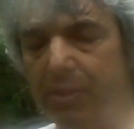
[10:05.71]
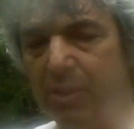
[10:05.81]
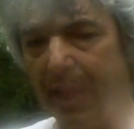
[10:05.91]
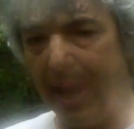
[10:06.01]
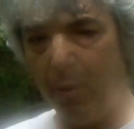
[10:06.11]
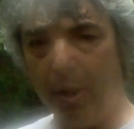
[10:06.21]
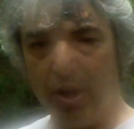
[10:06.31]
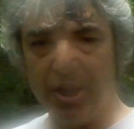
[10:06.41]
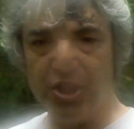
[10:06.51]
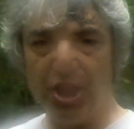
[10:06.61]
today we are
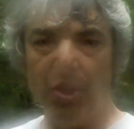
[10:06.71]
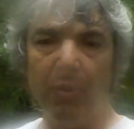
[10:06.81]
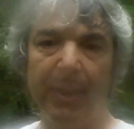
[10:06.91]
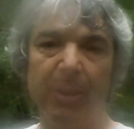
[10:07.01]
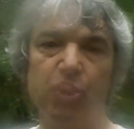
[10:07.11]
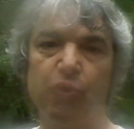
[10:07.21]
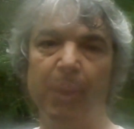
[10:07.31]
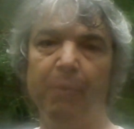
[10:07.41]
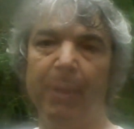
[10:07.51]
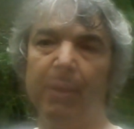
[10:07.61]
continuing the
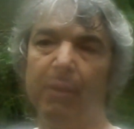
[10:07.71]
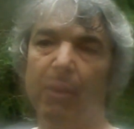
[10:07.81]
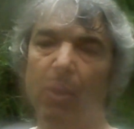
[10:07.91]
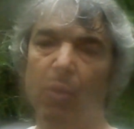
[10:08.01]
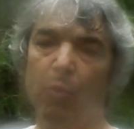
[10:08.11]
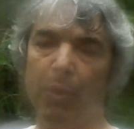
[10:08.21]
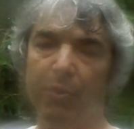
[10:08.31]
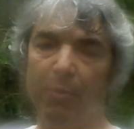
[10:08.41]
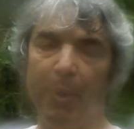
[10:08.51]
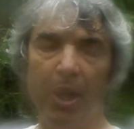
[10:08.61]
treatment with
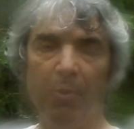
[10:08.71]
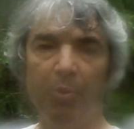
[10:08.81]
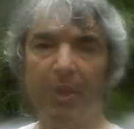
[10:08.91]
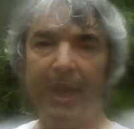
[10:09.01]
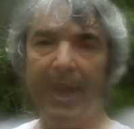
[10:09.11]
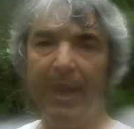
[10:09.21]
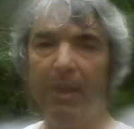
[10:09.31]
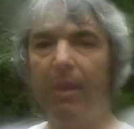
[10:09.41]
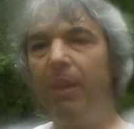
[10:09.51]
the Bucket Brigade.